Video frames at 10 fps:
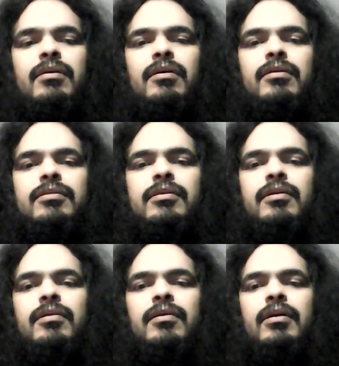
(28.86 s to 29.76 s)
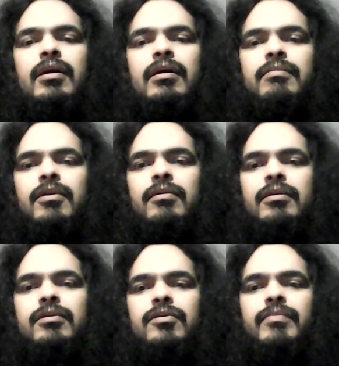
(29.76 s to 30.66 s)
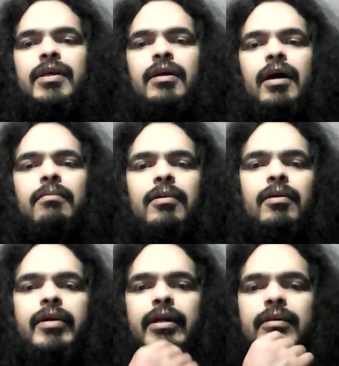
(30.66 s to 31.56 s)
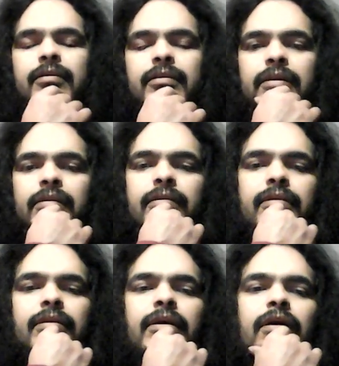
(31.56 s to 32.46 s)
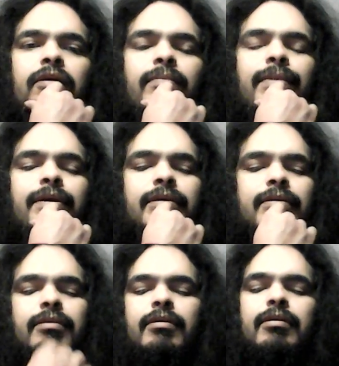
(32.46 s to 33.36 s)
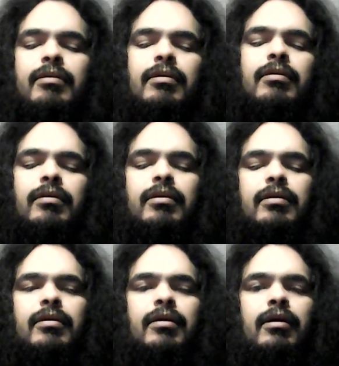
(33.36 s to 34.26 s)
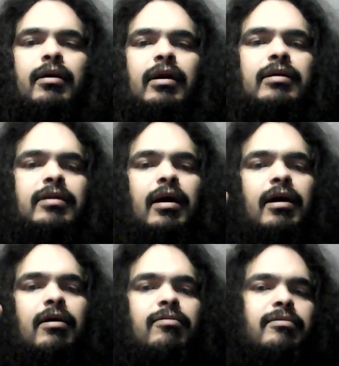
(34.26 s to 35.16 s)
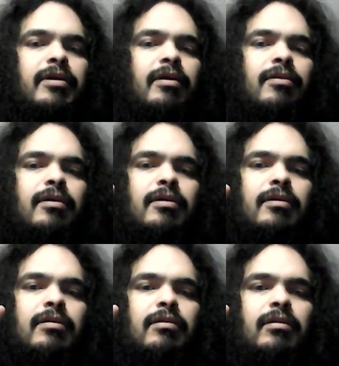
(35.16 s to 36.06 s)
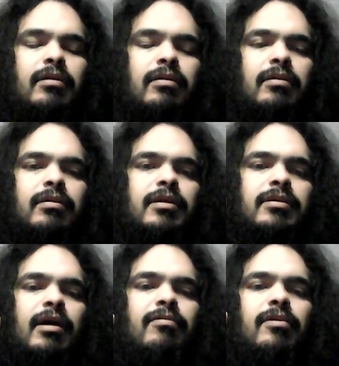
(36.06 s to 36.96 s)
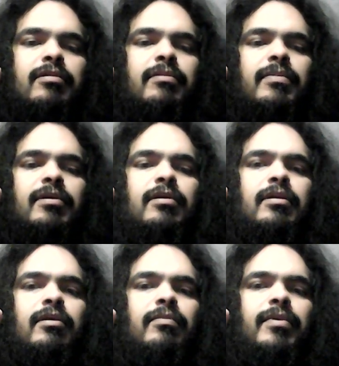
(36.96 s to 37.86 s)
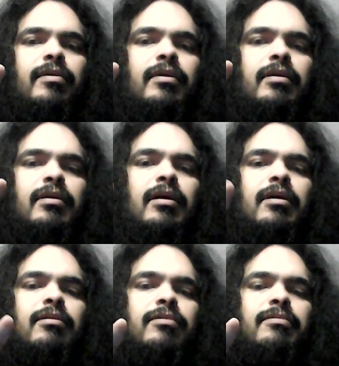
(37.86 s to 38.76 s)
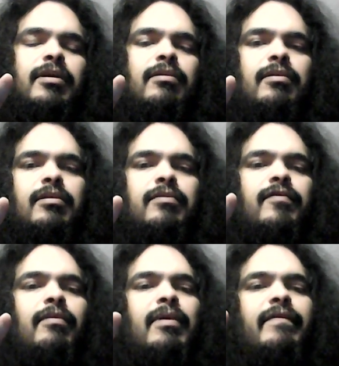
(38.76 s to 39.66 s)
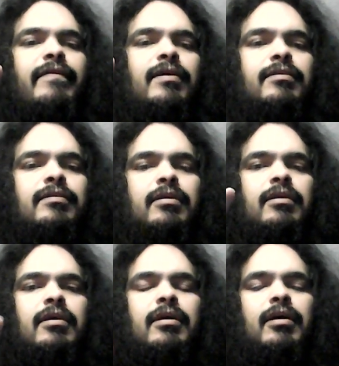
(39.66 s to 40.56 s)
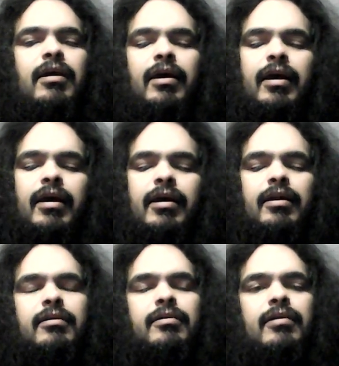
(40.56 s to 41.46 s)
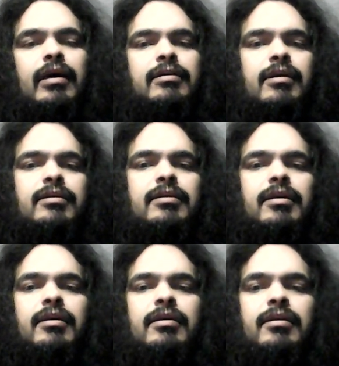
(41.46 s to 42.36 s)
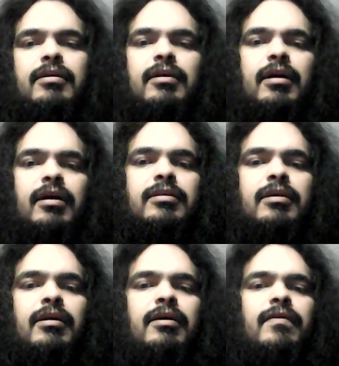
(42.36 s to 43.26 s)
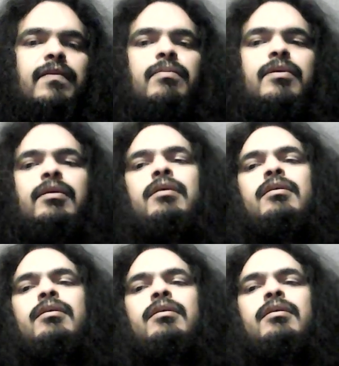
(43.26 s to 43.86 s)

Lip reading: Also, I'm going to be uploading the whole book as I will record. Since I wrote the book on the computer, I will record from my phone and you guys can see the content of the book